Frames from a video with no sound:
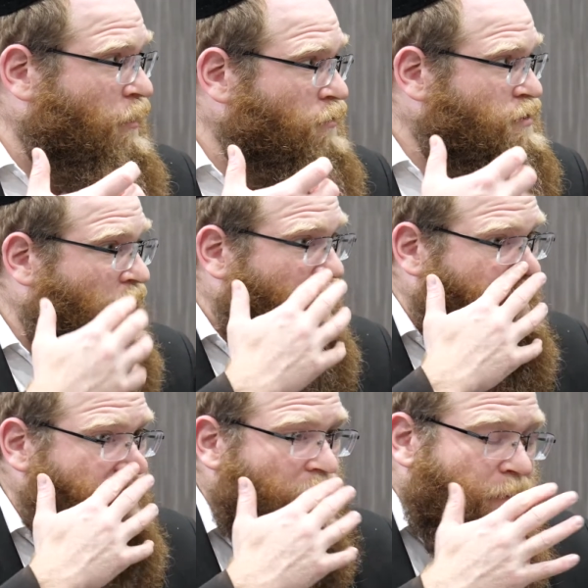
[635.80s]
old
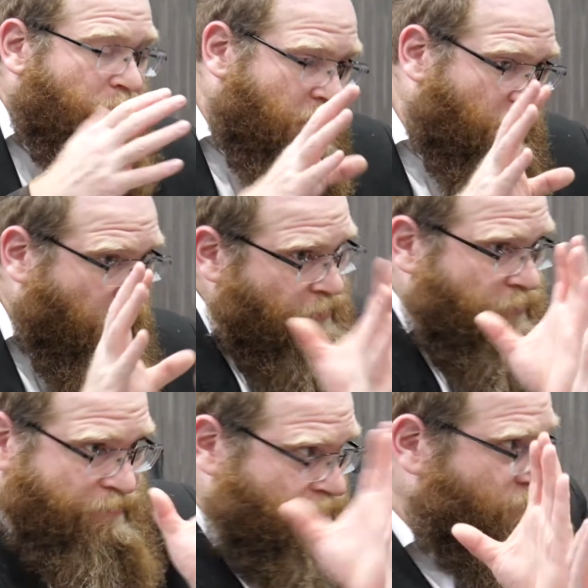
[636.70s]
Shachris. But in the
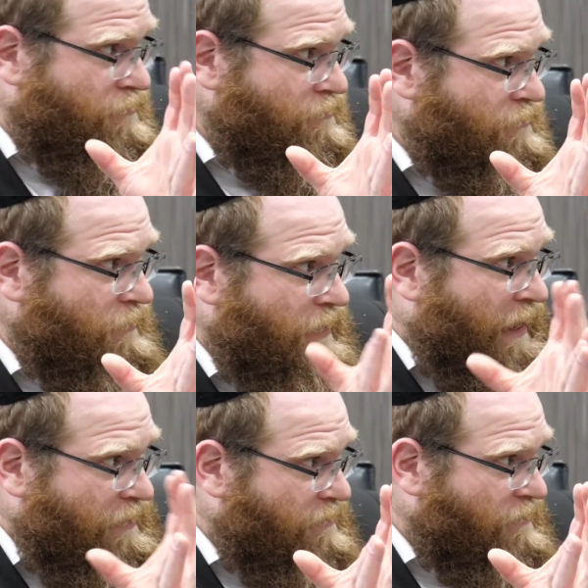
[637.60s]
other
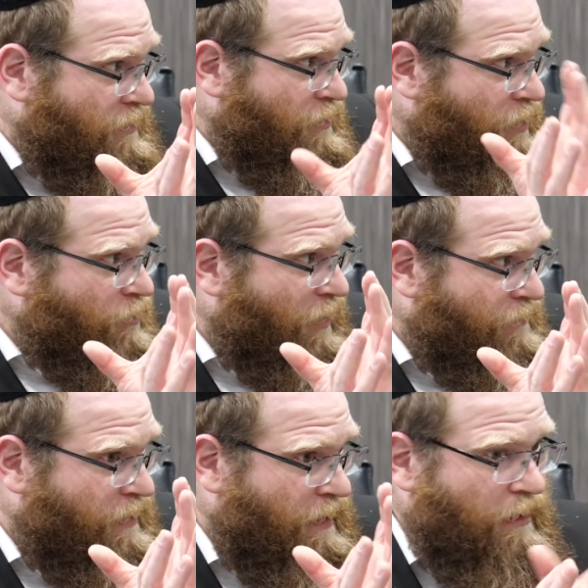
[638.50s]
lens, the other way
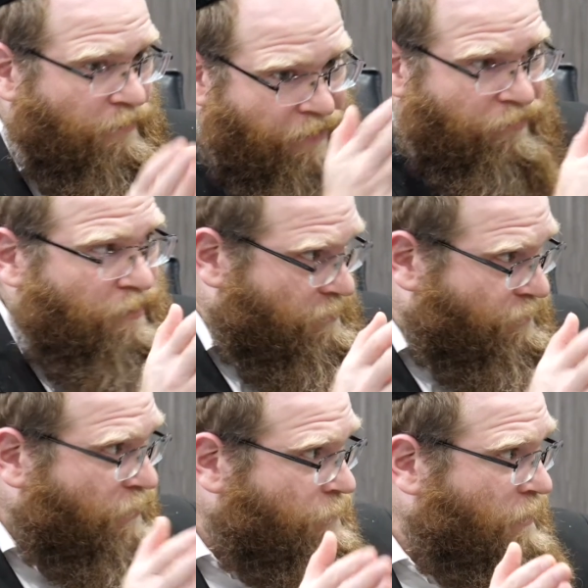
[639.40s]
of thinking of every
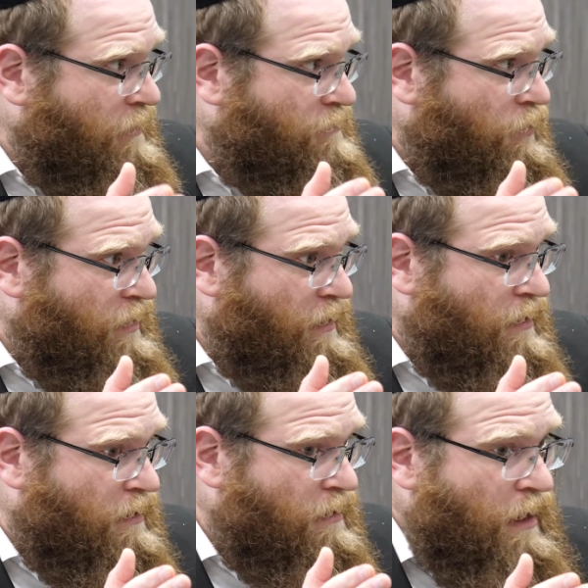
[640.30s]
tefillah being its own
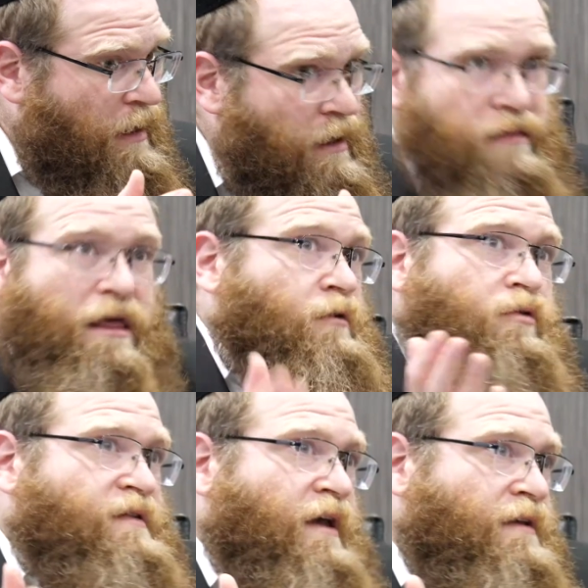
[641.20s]
inyan, then
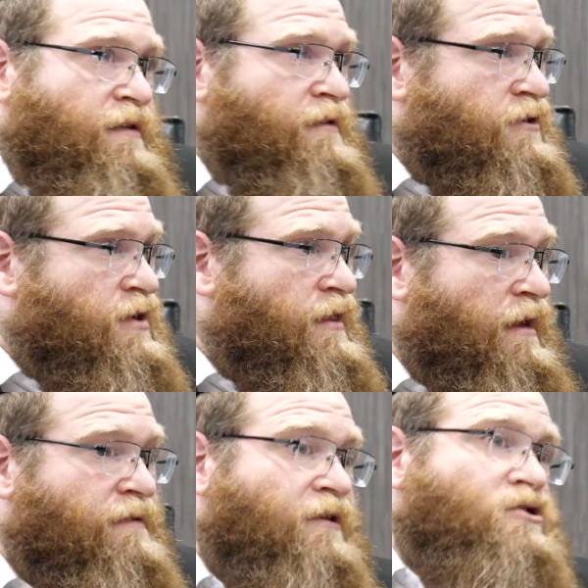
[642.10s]
who says there's such a thing
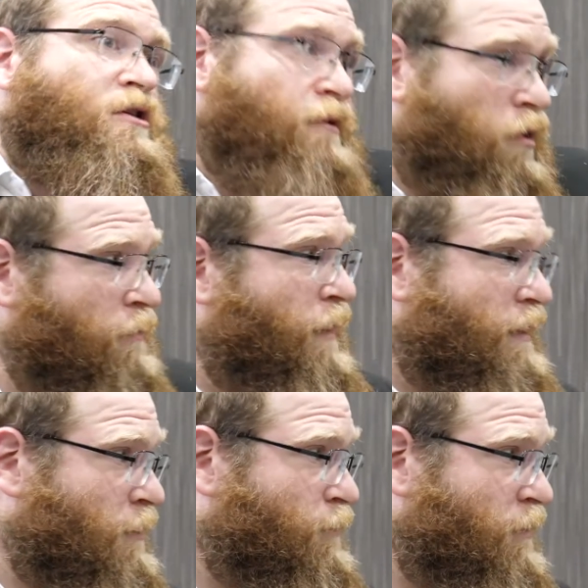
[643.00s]
as tashlumin going back
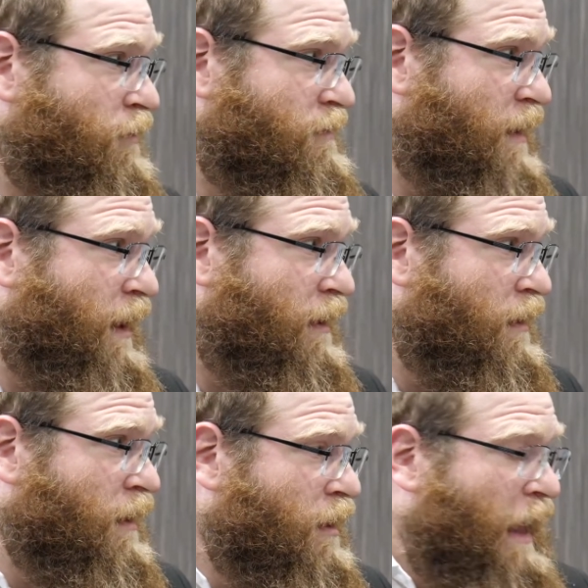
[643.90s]
to the previous day?
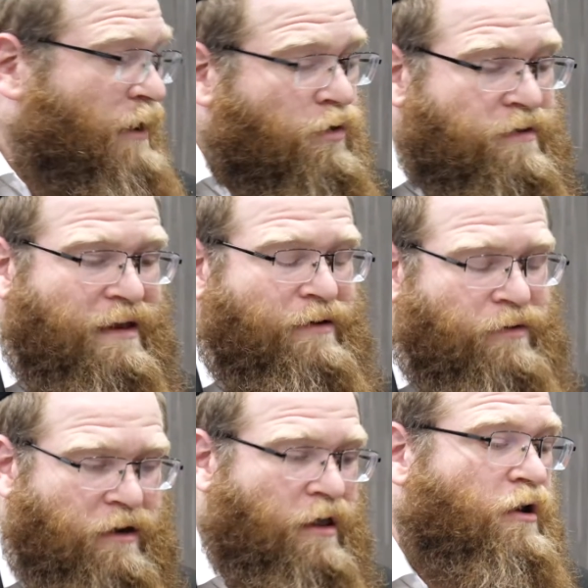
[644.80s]
And
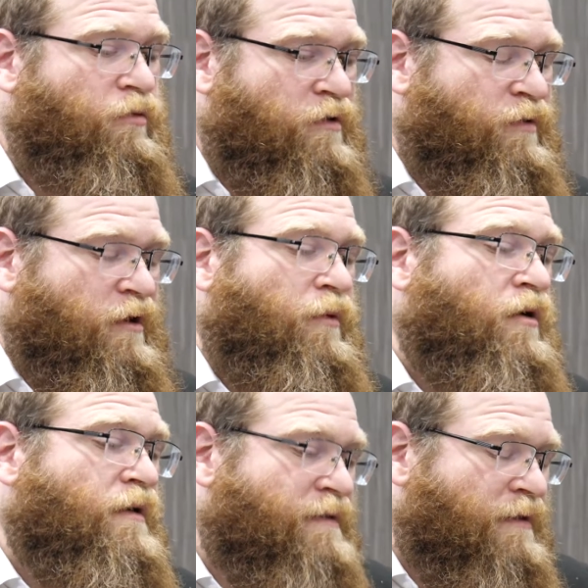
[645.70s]
in other words, what the
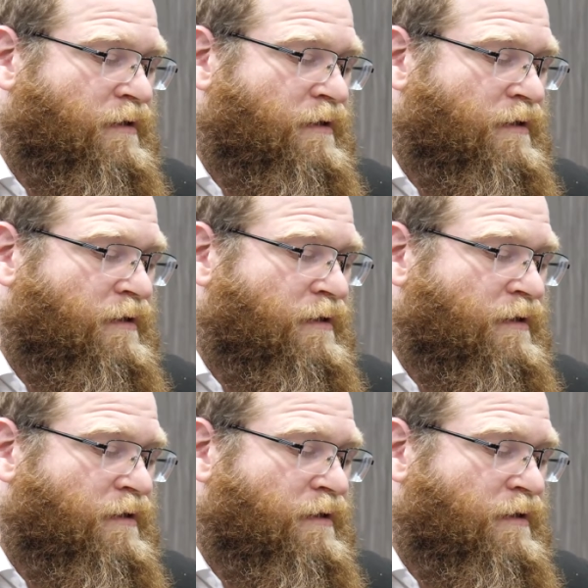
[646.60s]
Gemara is